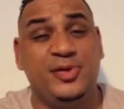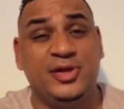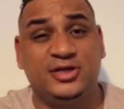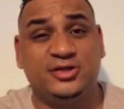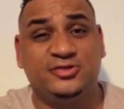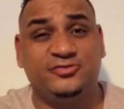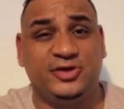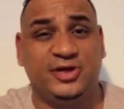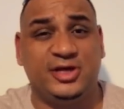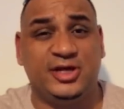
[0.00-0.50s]

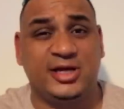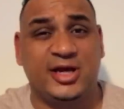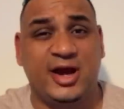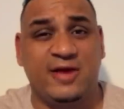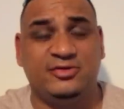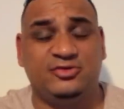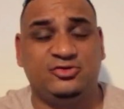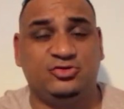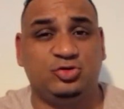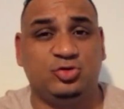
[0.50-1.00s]
Biggest thing that
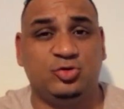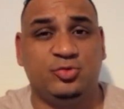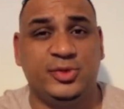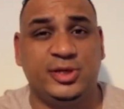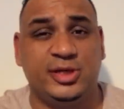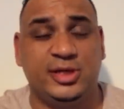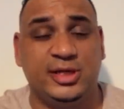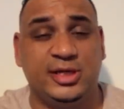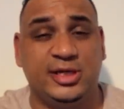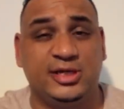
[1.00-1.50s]
Gary's taught
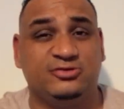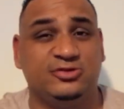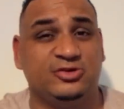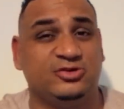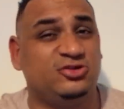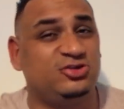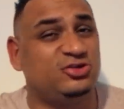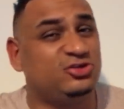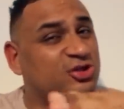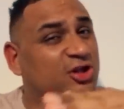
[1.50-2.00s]
me is that
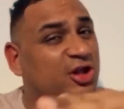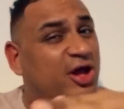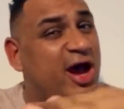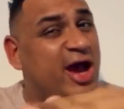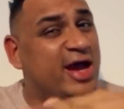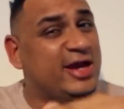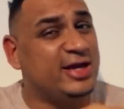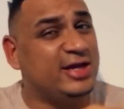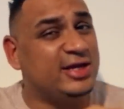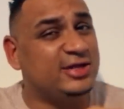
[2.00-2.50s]

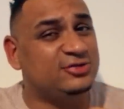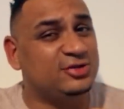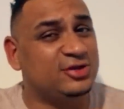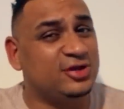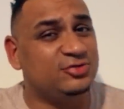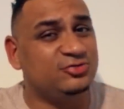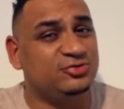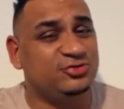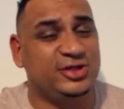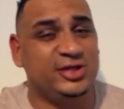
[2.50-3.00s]
sliding into
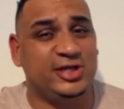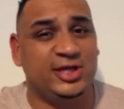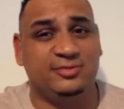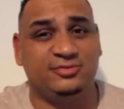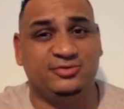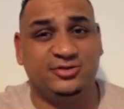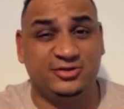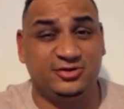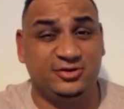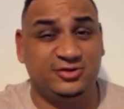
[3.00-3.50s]
those
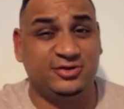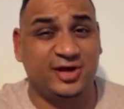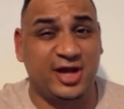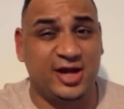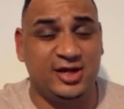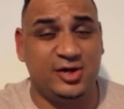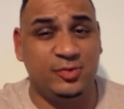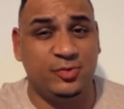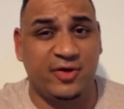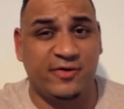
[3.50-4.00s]
DMs is
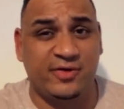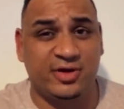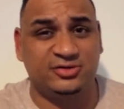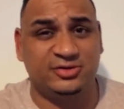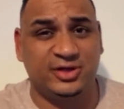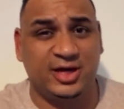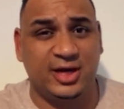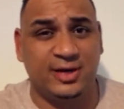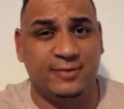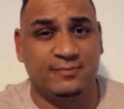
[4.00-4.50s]
exactly where it's
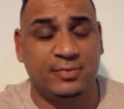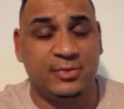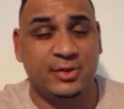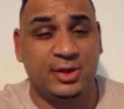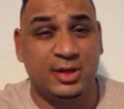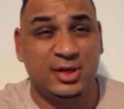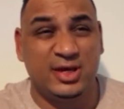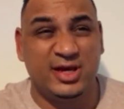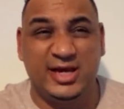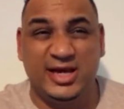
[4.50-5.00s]
at.
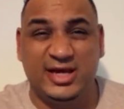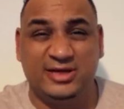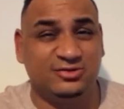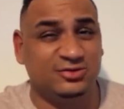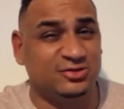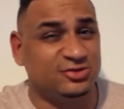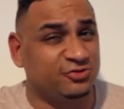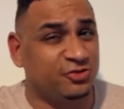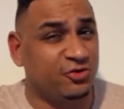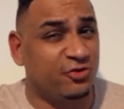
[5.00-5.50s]
It isn't
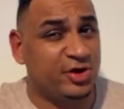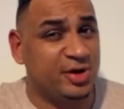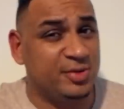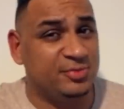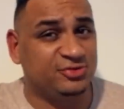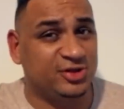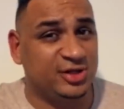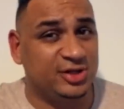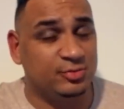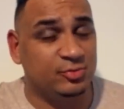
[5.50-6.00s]
just for
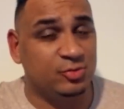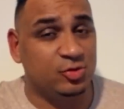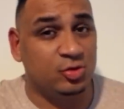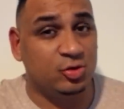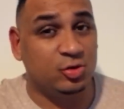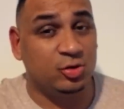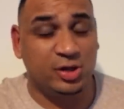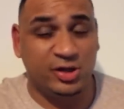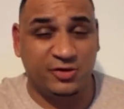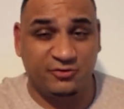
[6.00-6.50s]
creeps
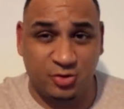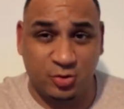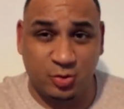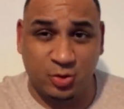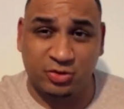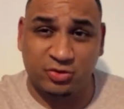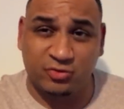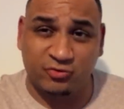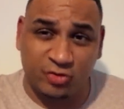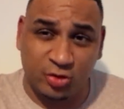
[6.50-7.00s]
anymore. If you
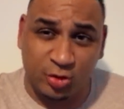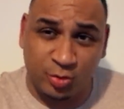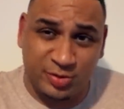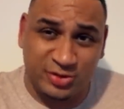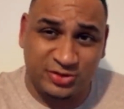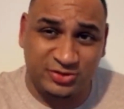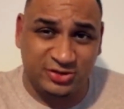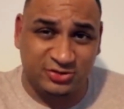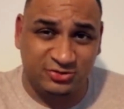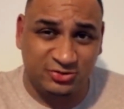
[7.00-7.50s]
want the real
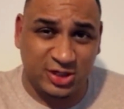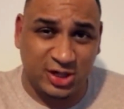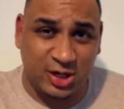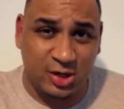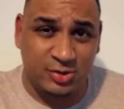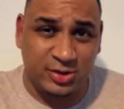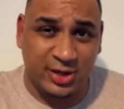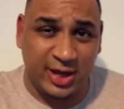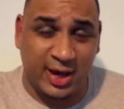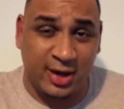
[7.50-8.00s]
business to
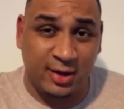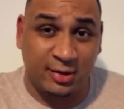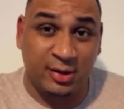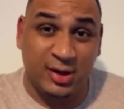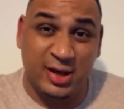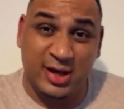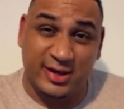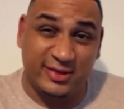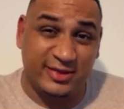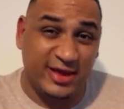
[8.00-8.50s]
go down,
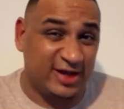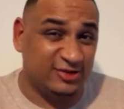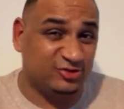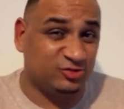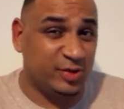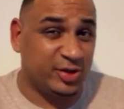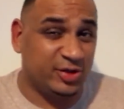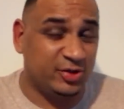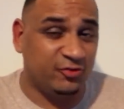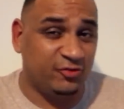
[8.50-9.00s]
that's
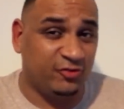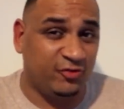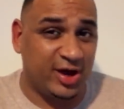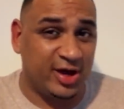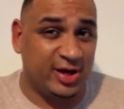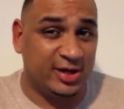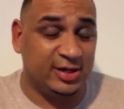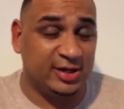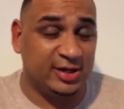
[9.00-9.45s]
where you'll find